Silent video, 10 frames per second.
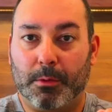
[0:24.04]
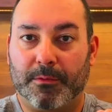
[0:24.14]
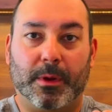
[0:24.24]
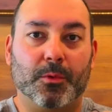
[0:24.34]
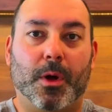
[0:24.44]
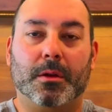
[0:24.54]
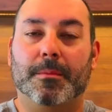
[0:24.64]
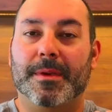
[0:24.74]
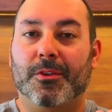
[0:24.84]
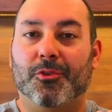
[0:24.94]
Hello everyone,
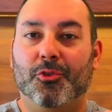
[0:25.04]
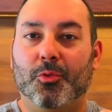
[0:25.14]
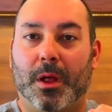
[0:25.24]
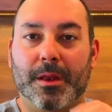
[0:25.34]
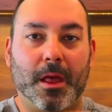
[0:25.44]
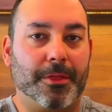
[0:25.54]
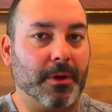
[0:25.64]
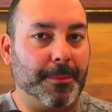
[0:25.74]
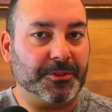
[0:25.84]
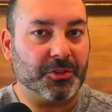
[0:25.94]
welcome into
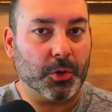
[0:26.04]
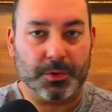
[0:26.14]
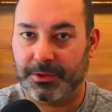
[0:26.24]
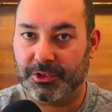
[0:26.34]
another episode